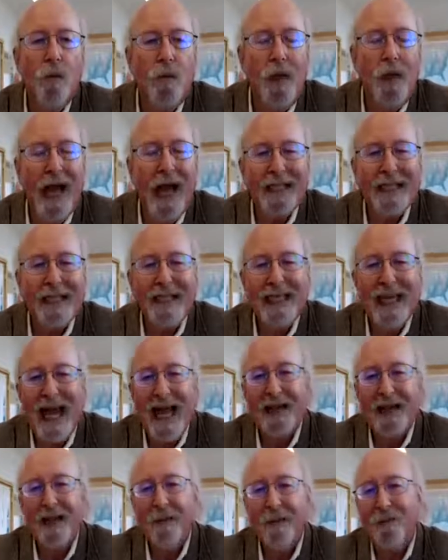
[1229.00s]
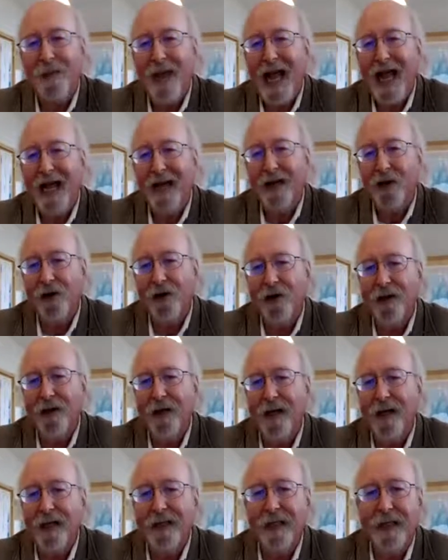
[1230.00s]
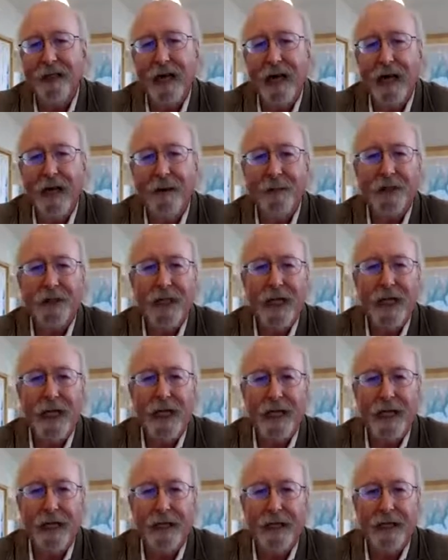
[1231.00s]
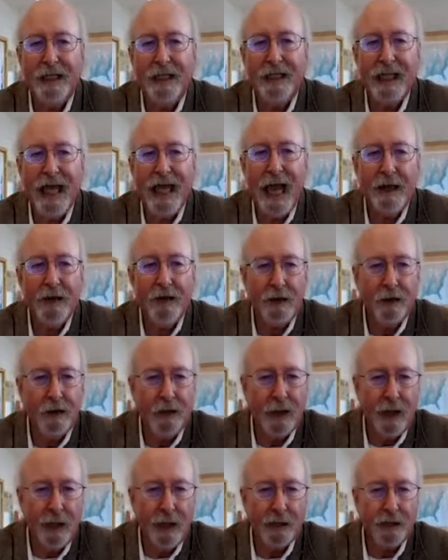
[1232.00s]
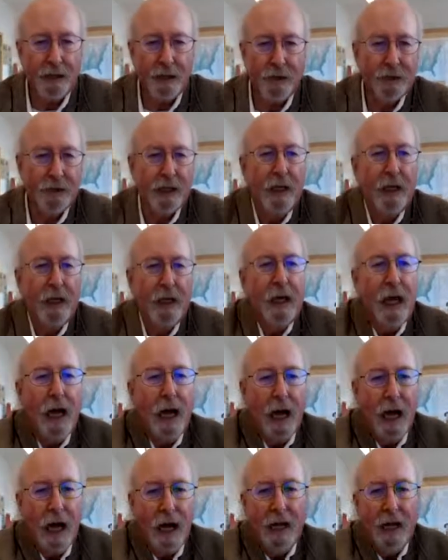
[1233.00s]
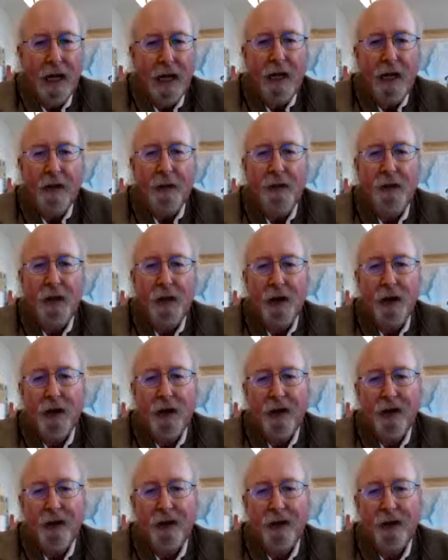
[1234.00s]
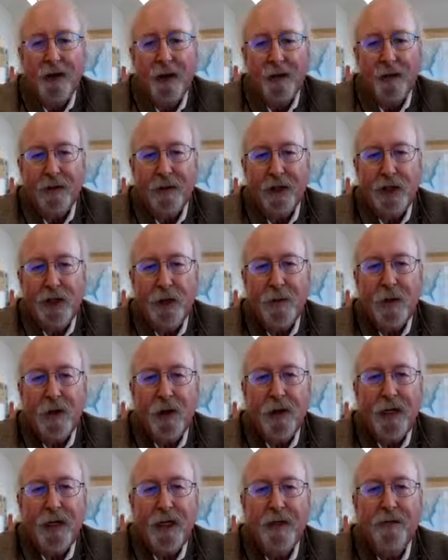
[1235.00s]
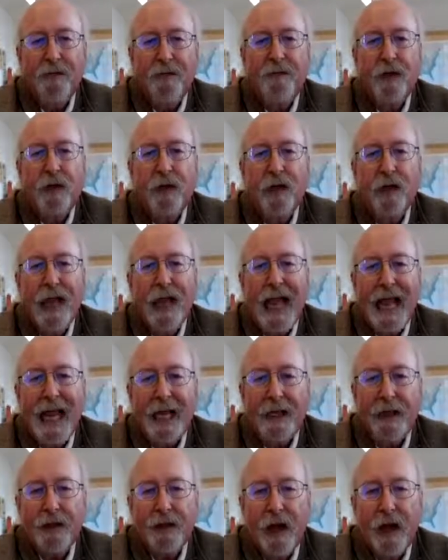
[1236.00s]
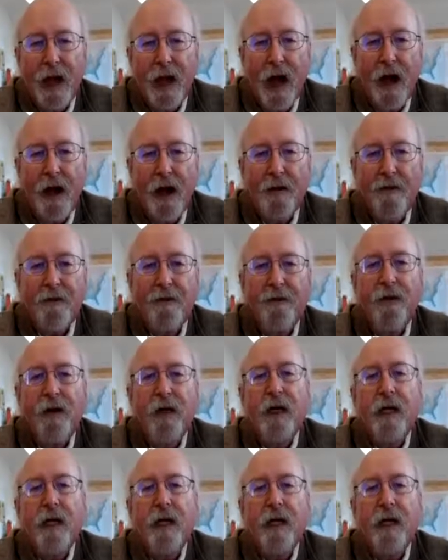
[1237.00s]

That's not the pattern that I'm seeing in these Sackungen clusters. The cumulative length of